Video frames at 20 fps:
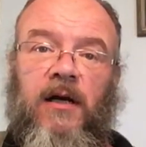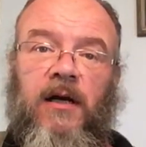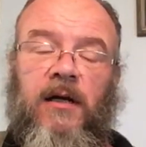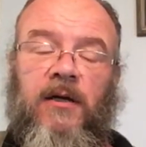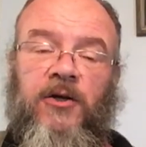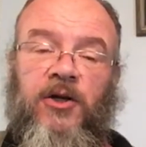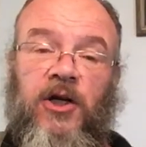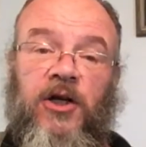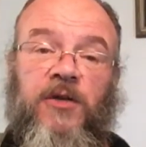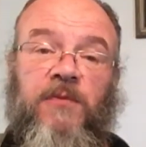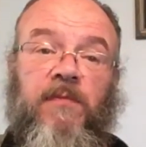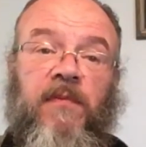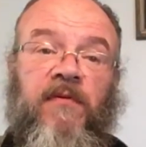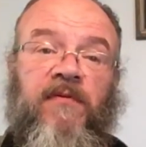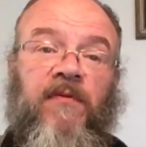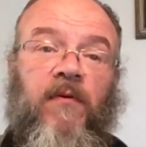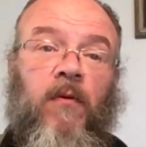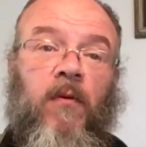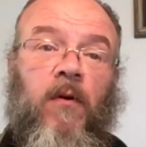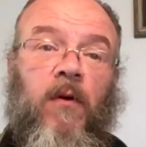just
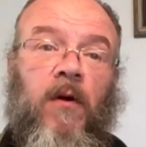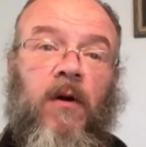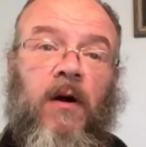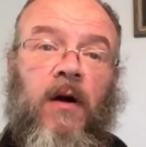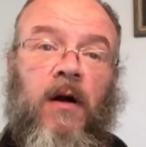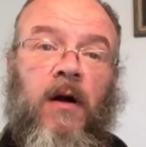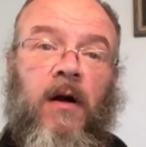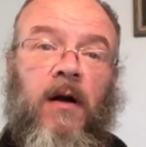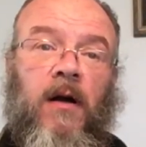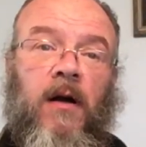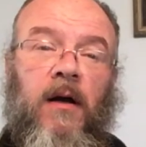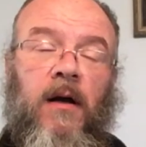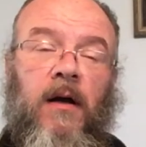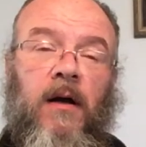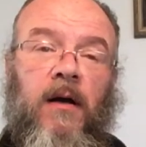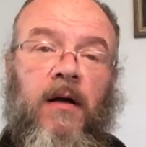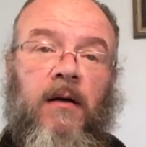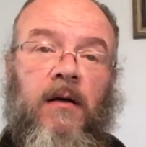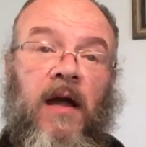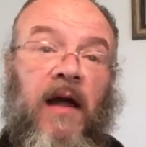before
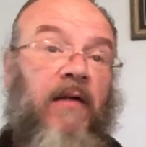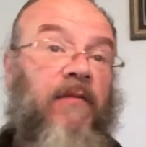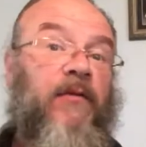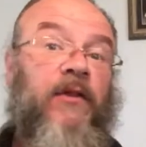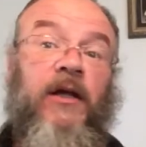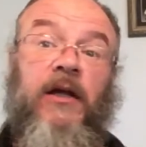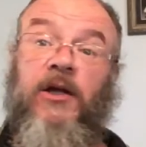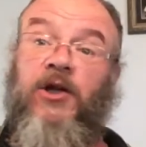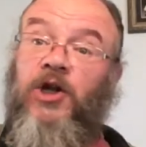everything